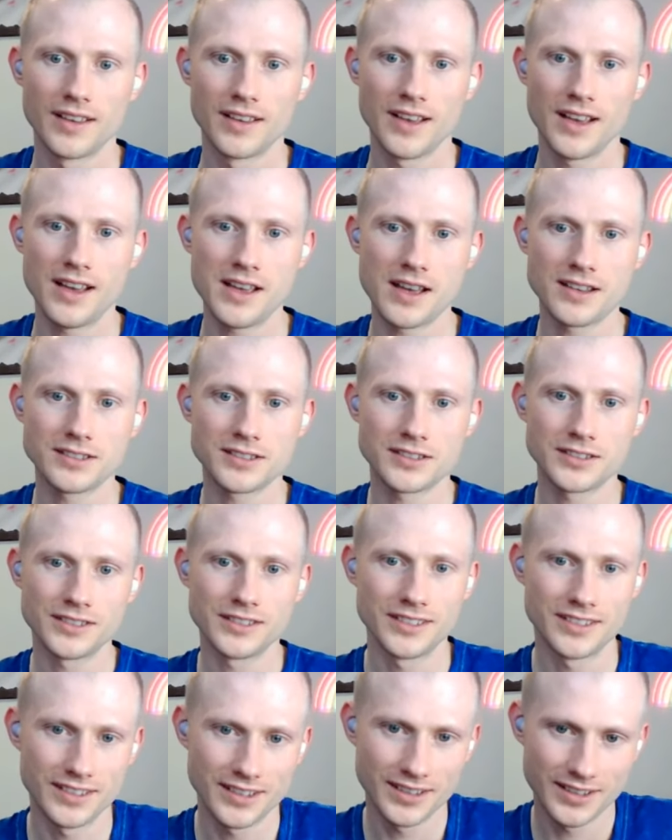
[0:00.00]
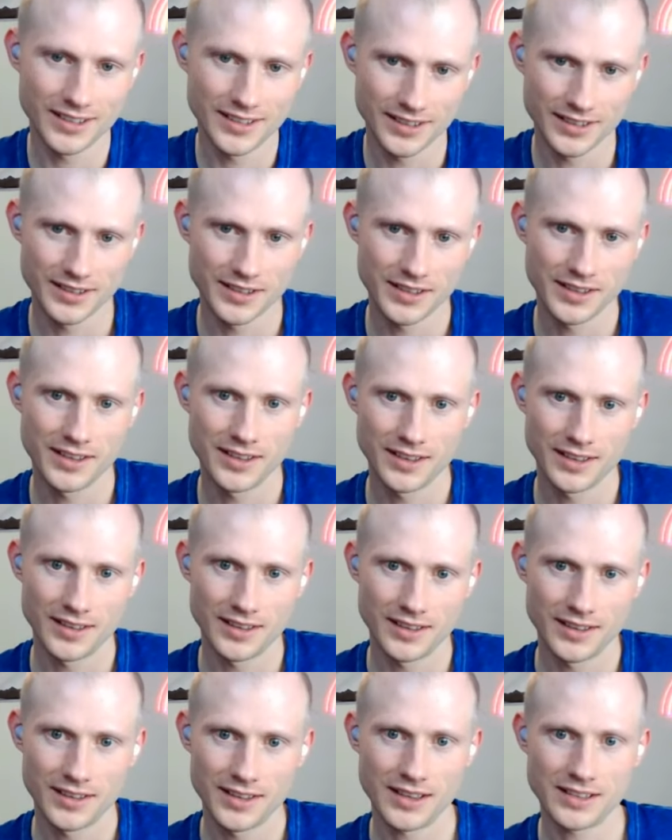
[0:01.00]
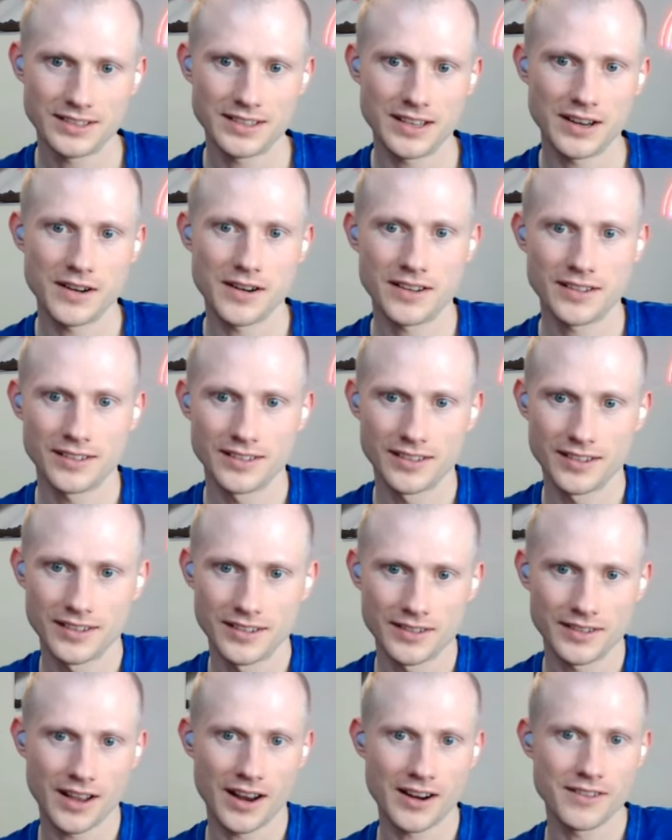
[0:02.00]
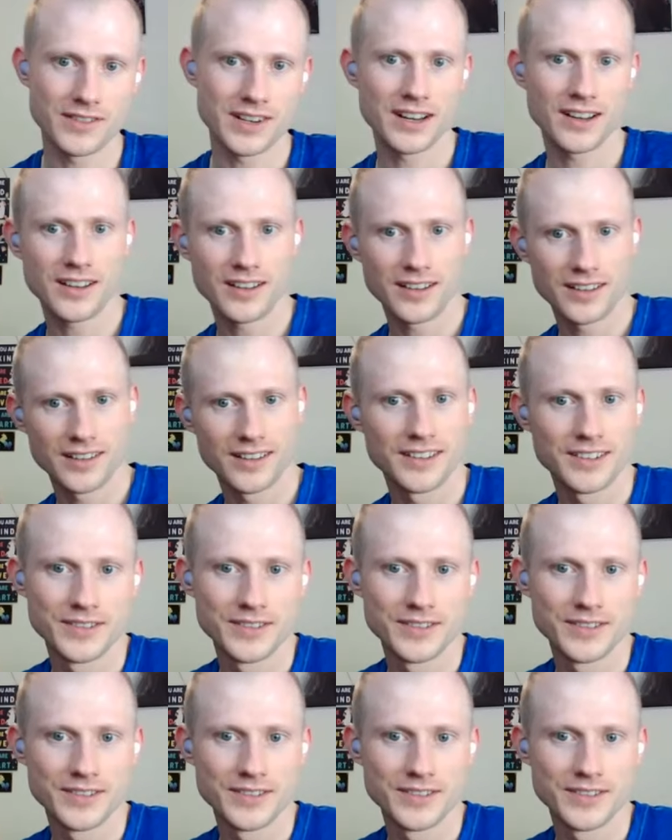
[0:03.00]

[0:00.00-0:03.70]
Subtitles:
Hey, Eskel. Hey, Sarah. Irina.